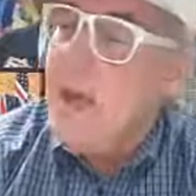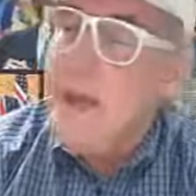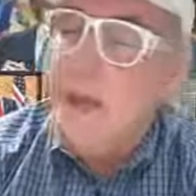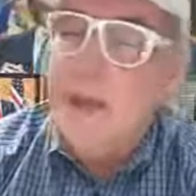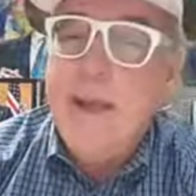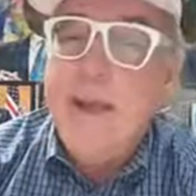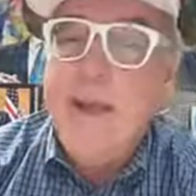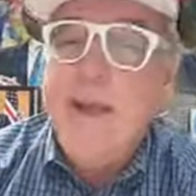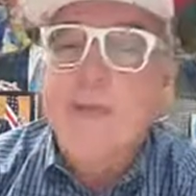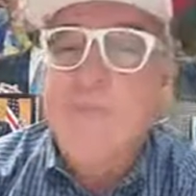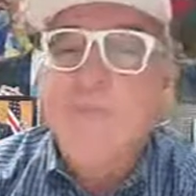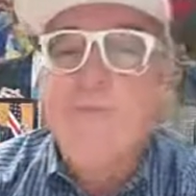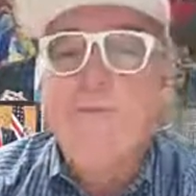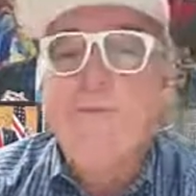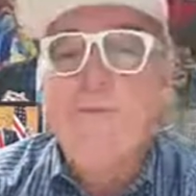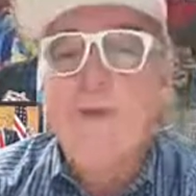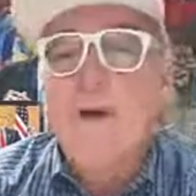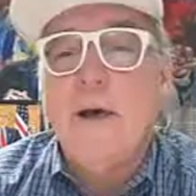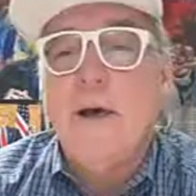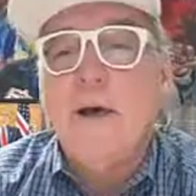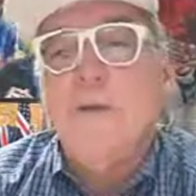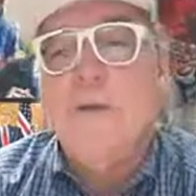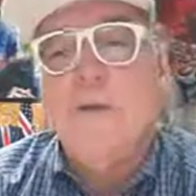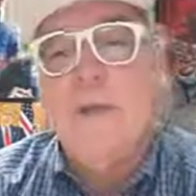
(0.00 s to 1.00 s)
If
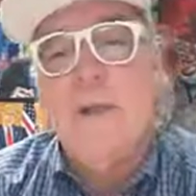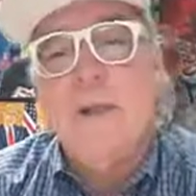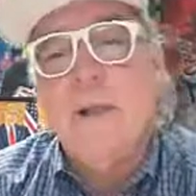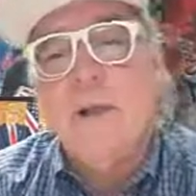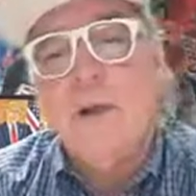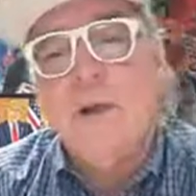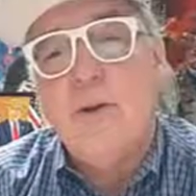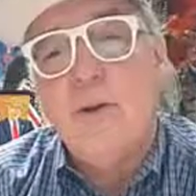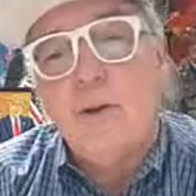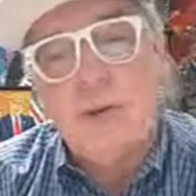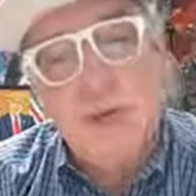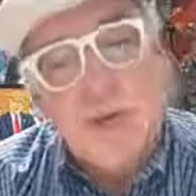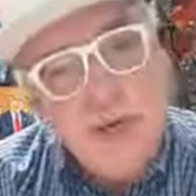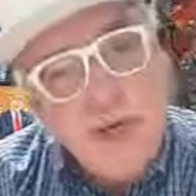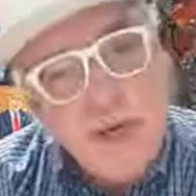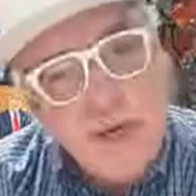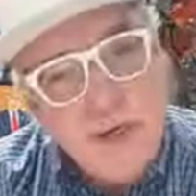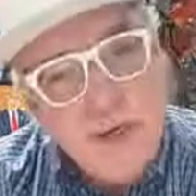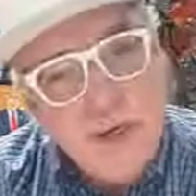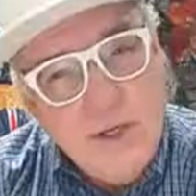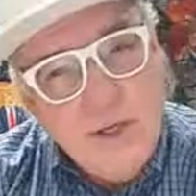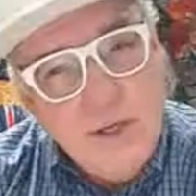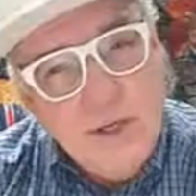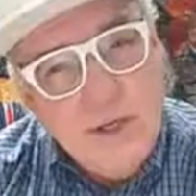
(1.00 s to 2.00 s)
you just
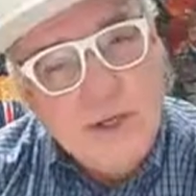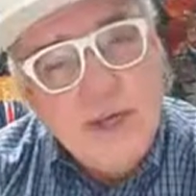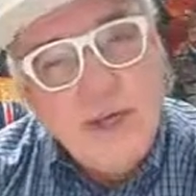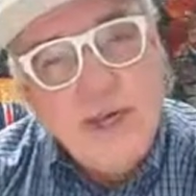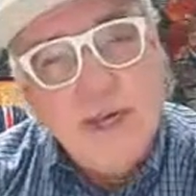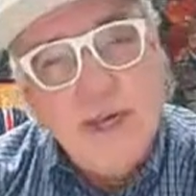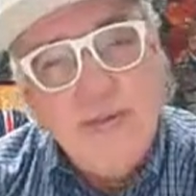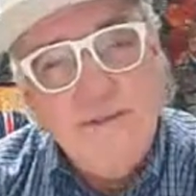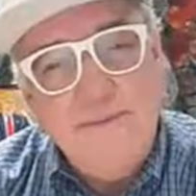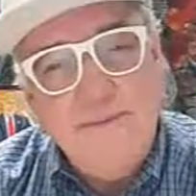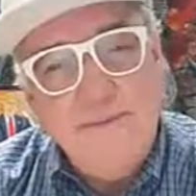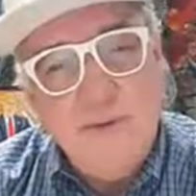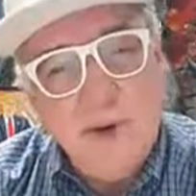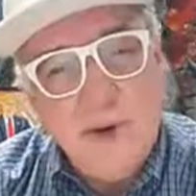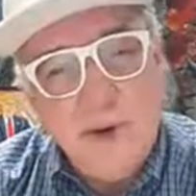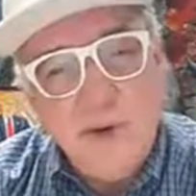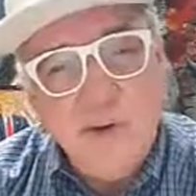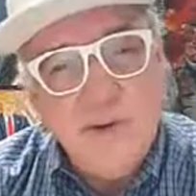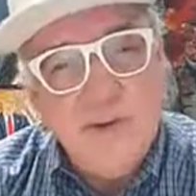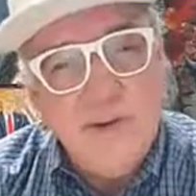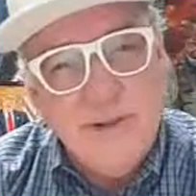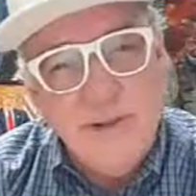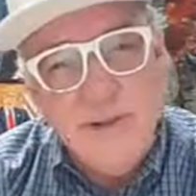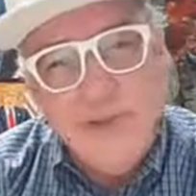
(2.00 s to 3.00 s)
got a good
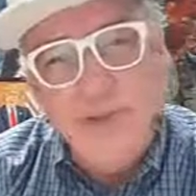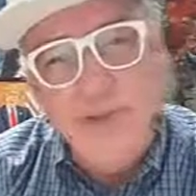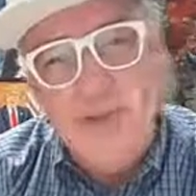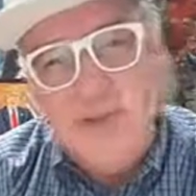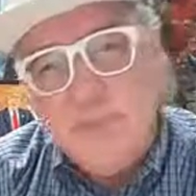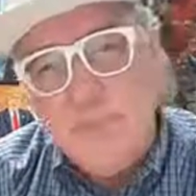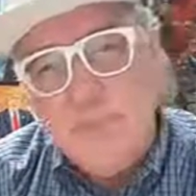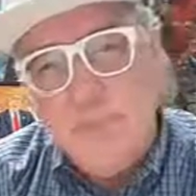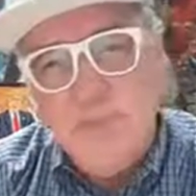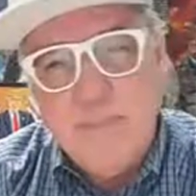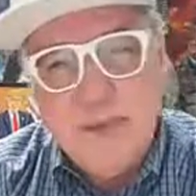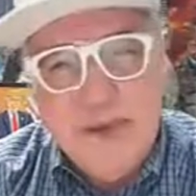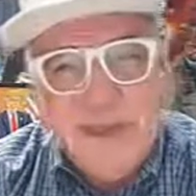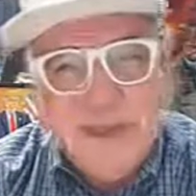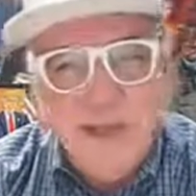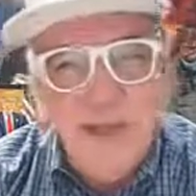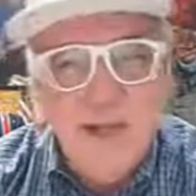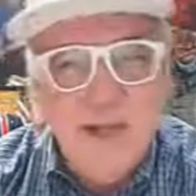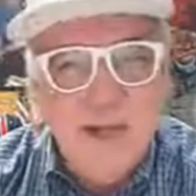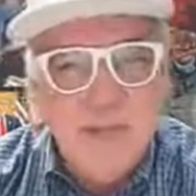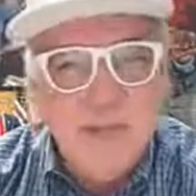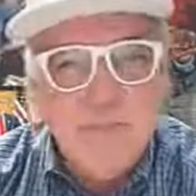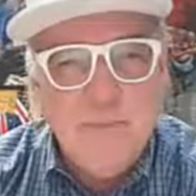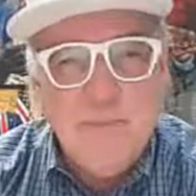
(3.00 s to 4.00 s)
CFO and he's been making
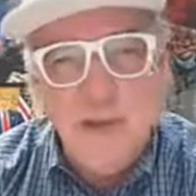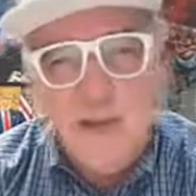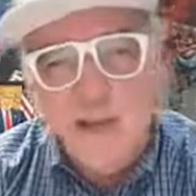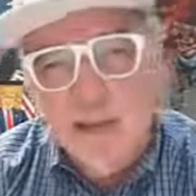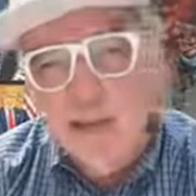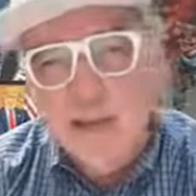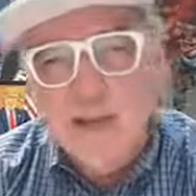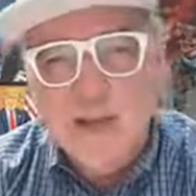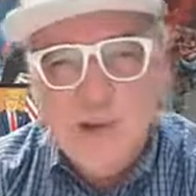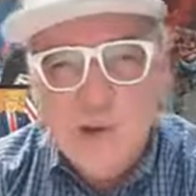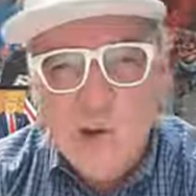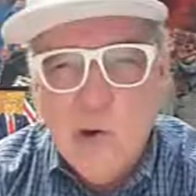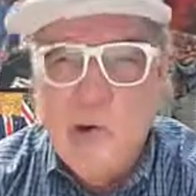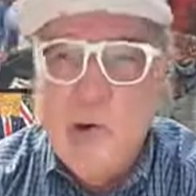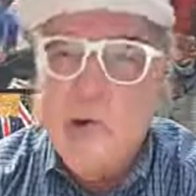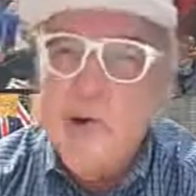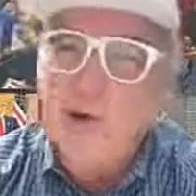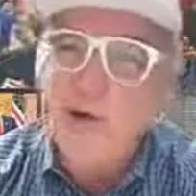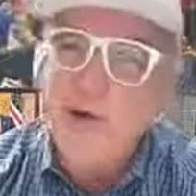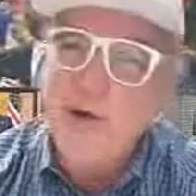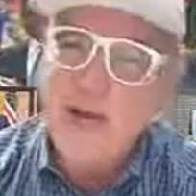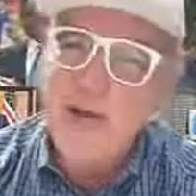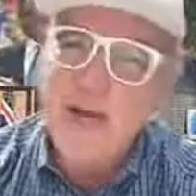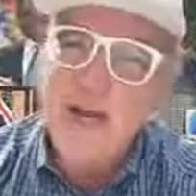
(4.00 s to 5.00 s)
his
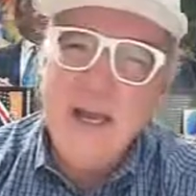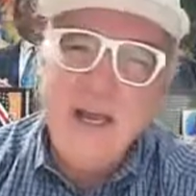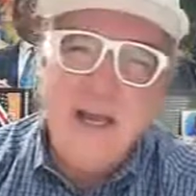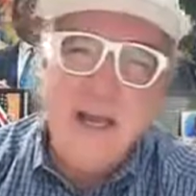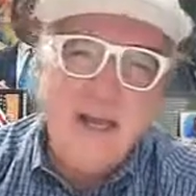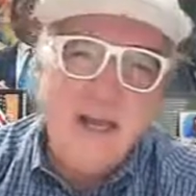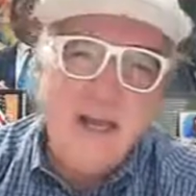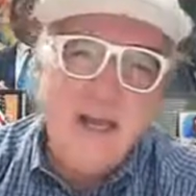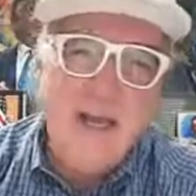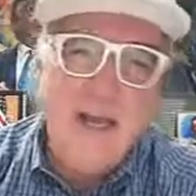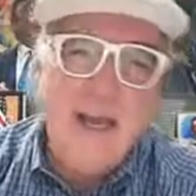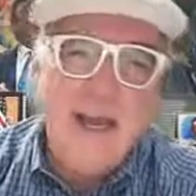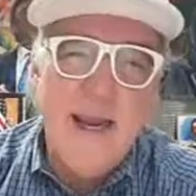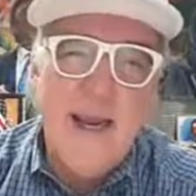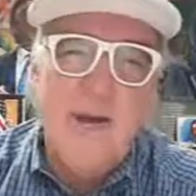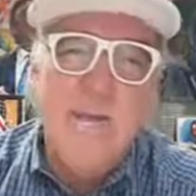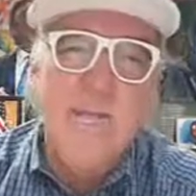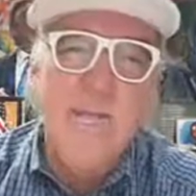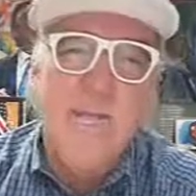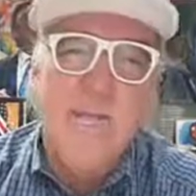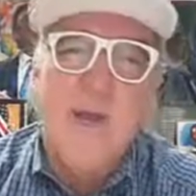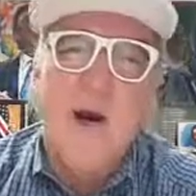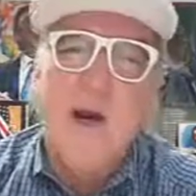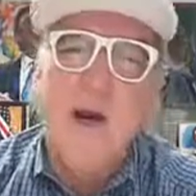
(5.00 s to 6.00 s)
$1.25, you can't
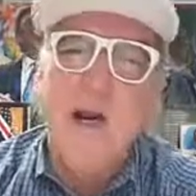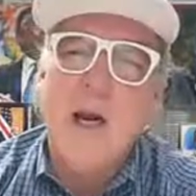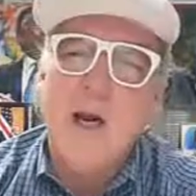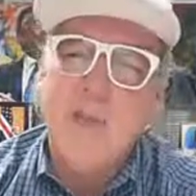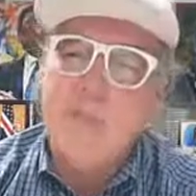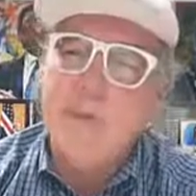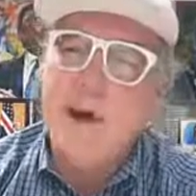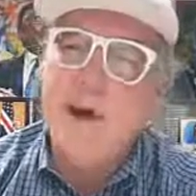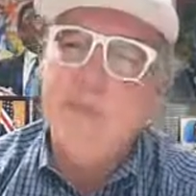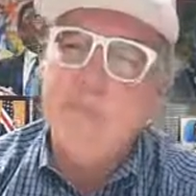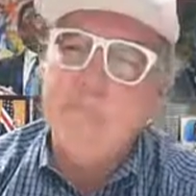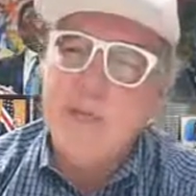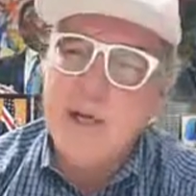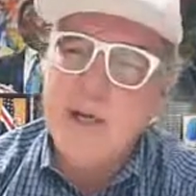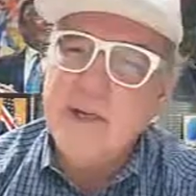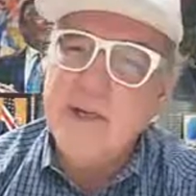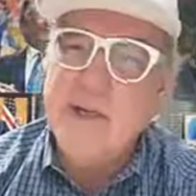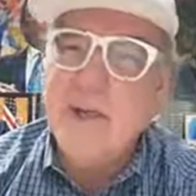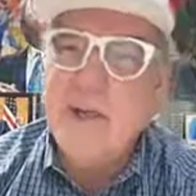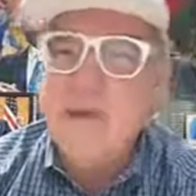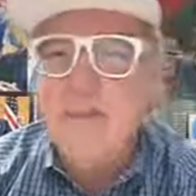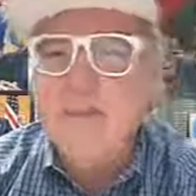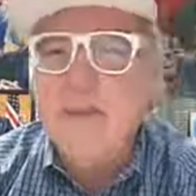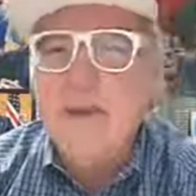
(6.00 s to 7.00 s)
mark him up
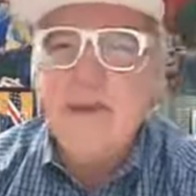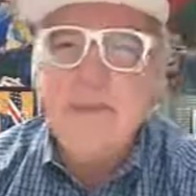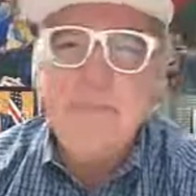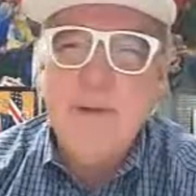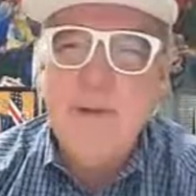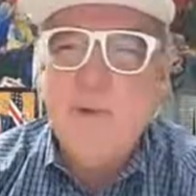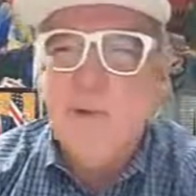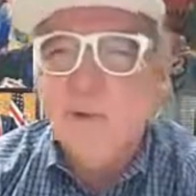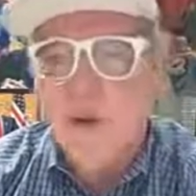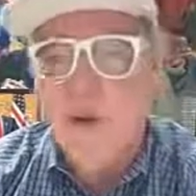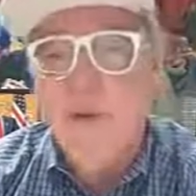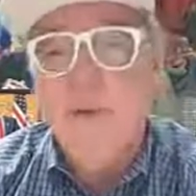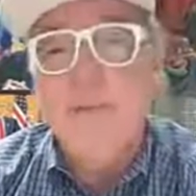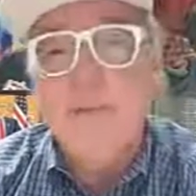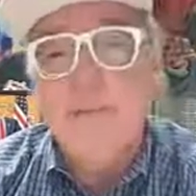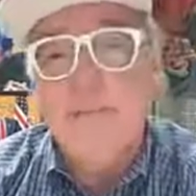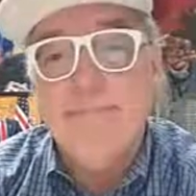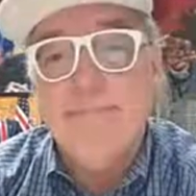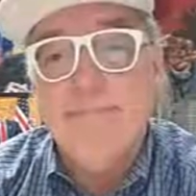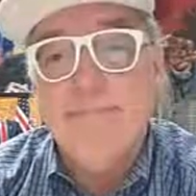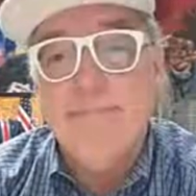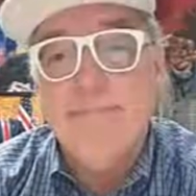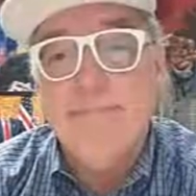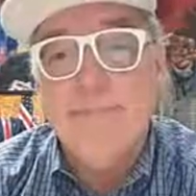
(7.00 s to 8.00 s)
much. He's maybe worth
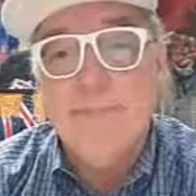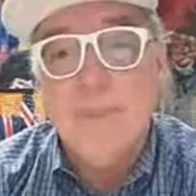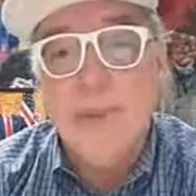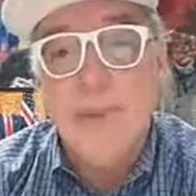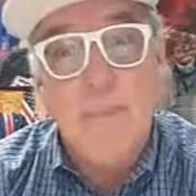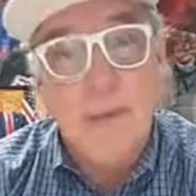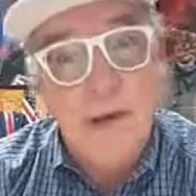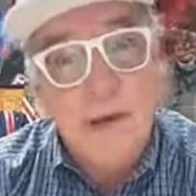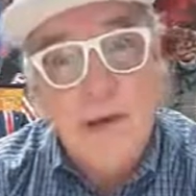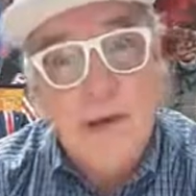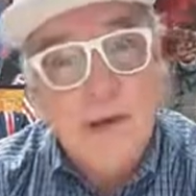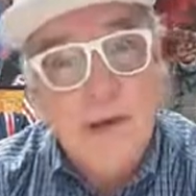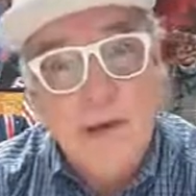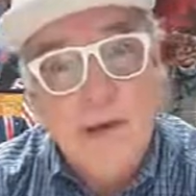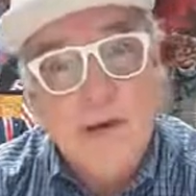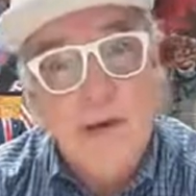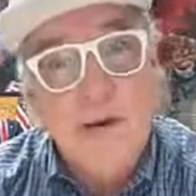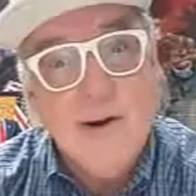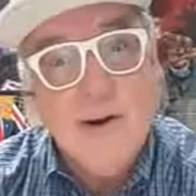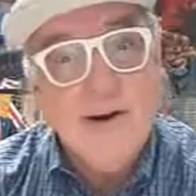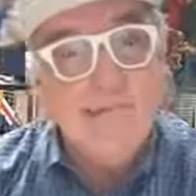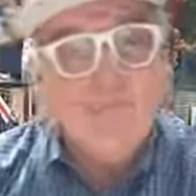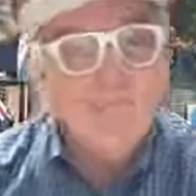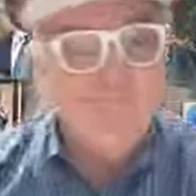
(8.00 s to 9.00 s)

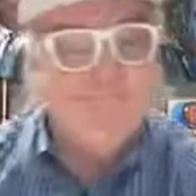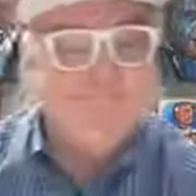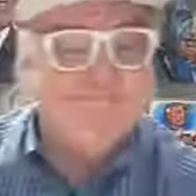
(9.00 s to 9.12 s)
$1.25.